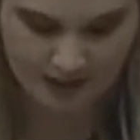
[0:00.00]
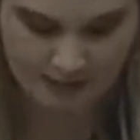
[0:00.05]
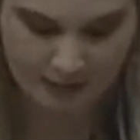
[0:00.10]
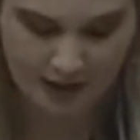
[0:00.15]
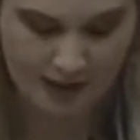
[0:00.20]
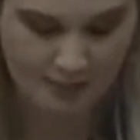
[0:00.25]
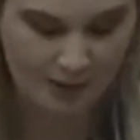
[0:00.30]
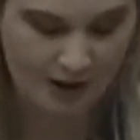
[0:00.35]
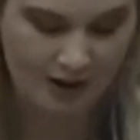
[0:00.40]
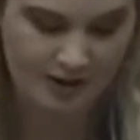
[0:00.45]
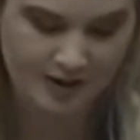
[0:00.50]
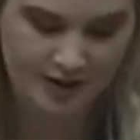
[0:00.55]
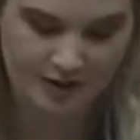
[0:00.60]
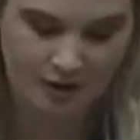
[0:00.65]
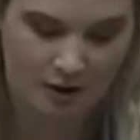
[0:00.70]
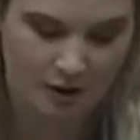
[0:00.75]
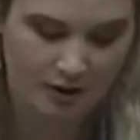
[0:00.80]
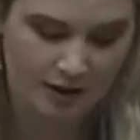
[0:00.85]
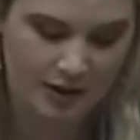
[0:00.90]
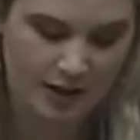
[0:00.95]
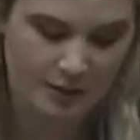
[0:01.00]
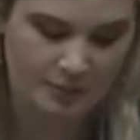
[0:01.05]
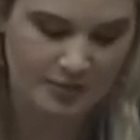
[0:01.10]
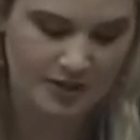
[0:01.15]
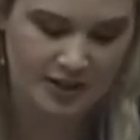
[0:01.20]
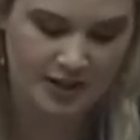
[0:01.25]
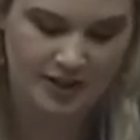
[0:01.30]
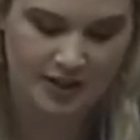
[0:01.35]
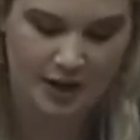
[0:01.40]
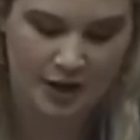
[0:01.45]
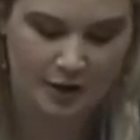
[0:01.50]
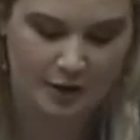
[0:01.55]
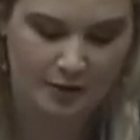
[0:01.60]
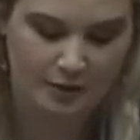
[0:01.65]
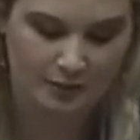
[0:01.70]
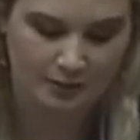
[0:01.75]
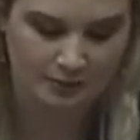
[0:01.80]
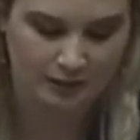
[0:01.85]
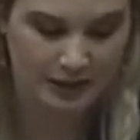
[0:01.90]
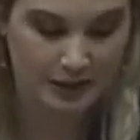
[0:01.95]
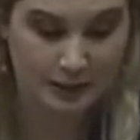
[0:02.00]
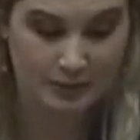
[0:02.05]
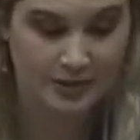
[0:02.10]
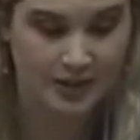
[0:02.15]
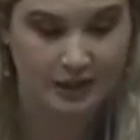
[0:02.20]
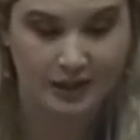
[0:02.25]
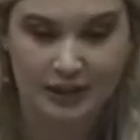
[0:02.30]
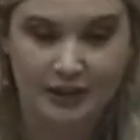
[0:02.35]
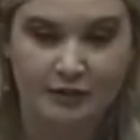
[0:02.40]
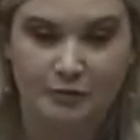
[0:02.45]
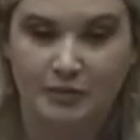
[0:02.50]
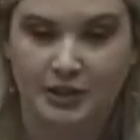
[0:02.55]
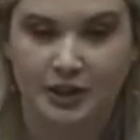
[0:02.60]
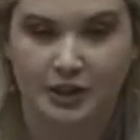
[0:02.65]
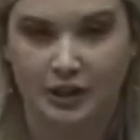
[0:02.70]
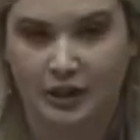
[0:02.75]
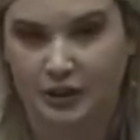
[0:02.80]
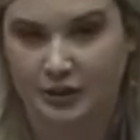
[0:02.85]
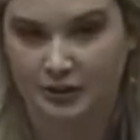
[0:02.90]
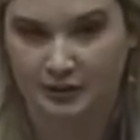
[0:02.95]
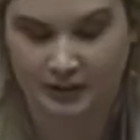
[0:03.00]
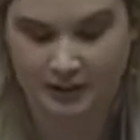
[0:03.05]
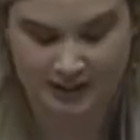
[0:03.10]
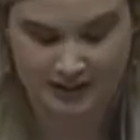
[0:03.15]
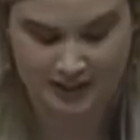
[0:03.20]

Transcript: my boss called him to tell him to leave me alone, and